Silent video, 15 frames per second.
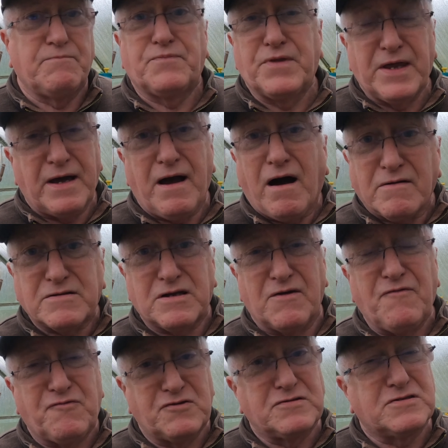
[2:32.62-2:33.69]
They are
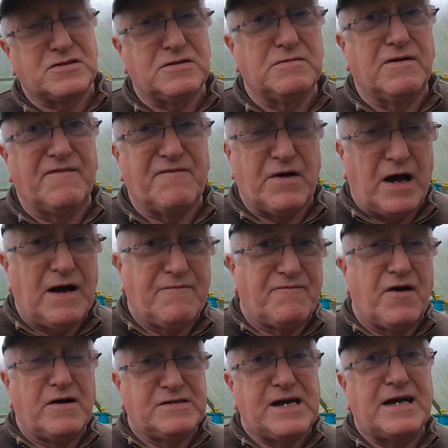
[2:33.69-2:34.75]
different
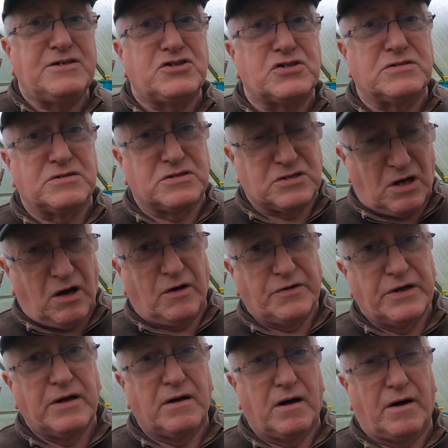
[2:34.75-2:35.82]
variations
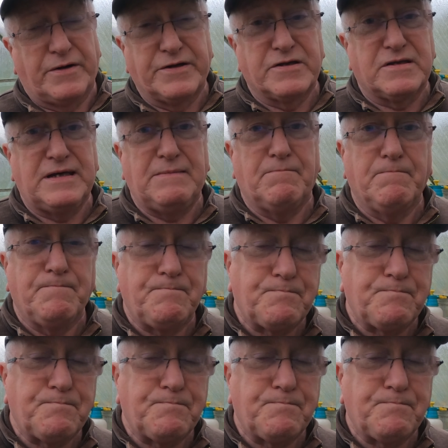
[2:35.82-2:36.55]
on a theme.